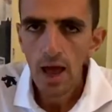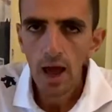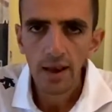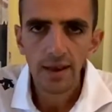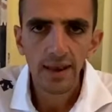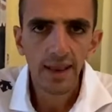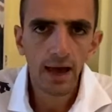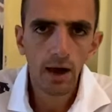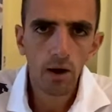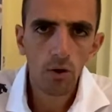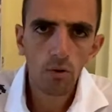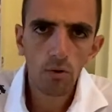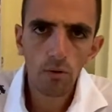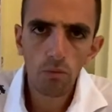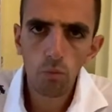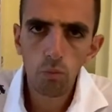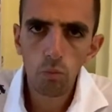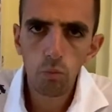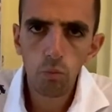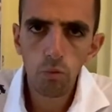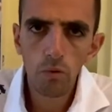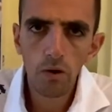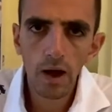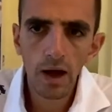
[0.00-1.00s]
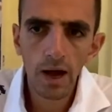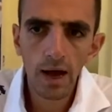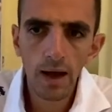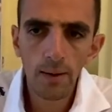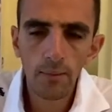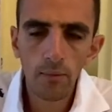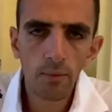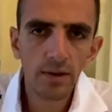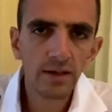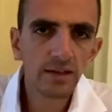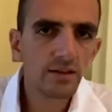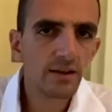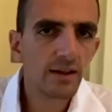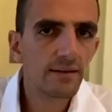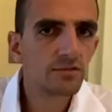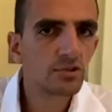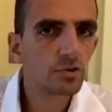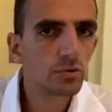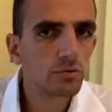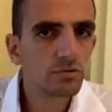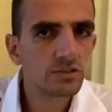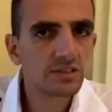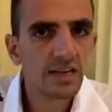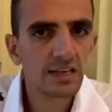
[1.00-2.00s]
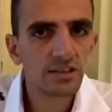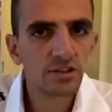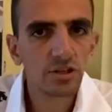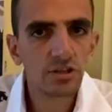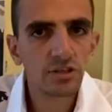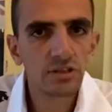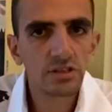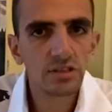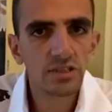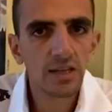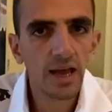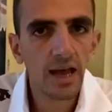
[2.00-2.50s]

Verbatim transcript: Now, uh, we did have short sessions.